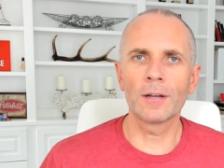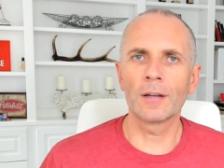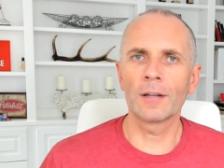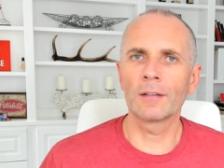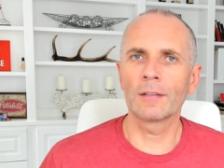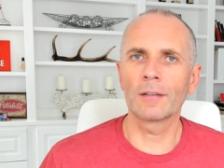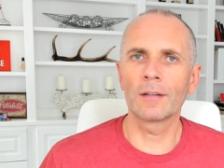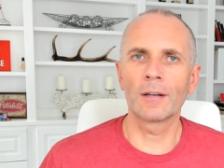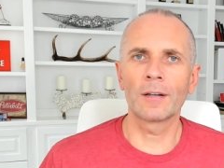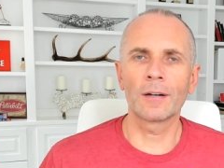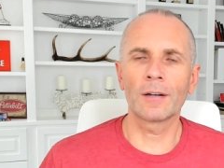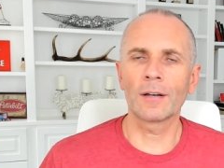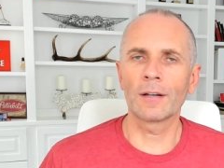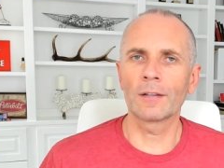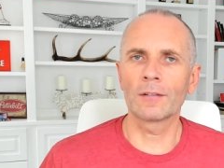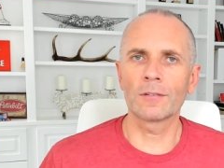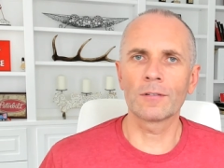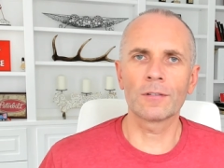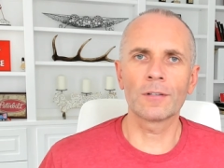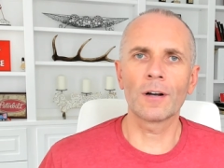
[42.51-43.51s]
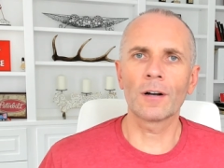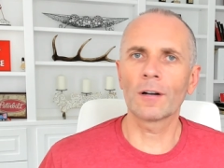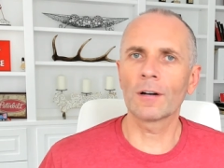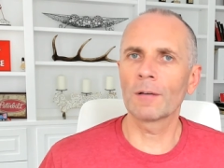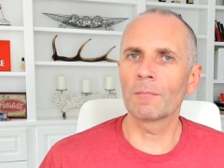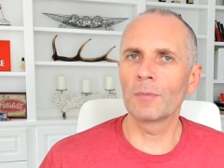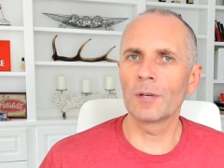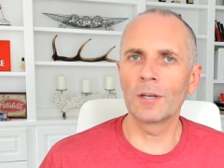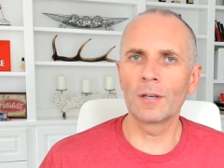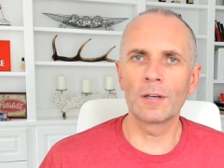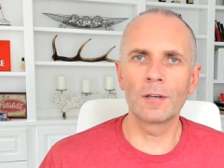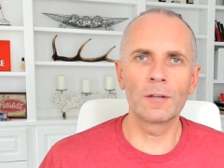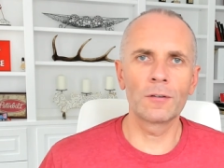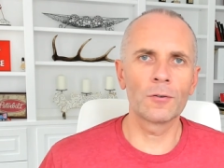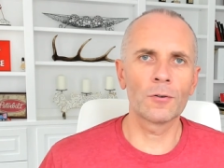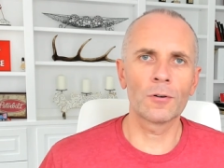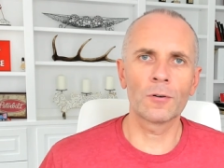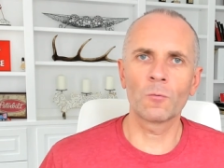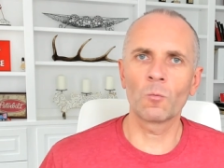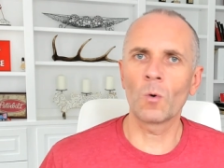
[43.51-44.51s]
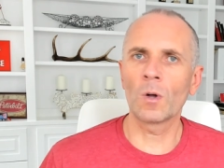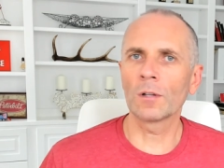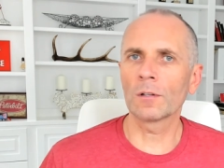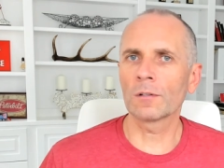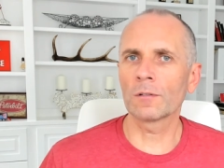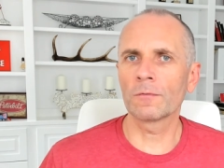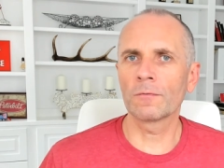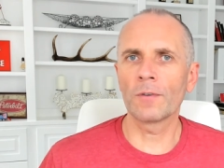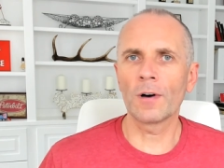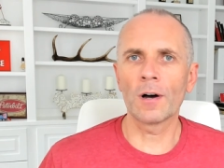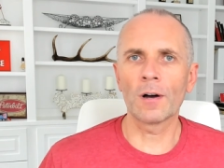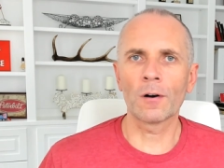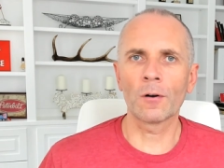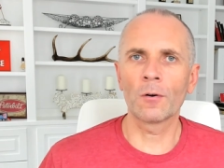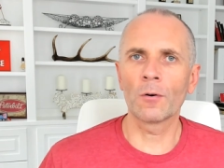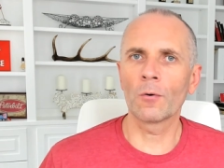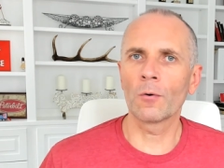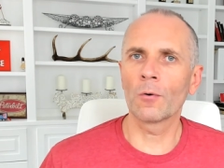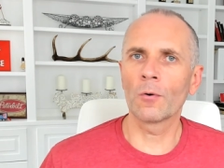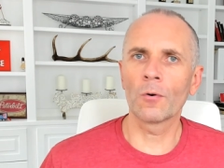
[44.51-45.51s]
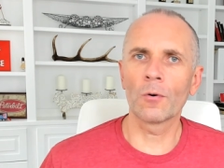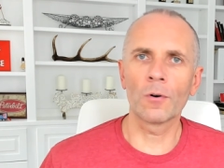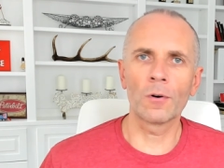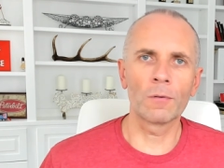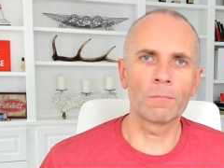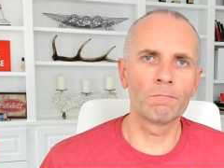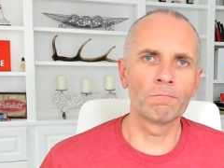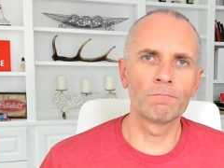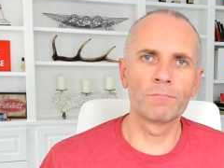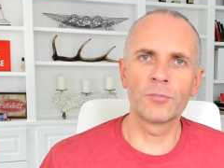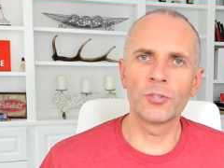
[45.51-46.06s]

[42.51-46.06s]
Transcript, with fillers: and again, this is not going to be your Wells Fargo or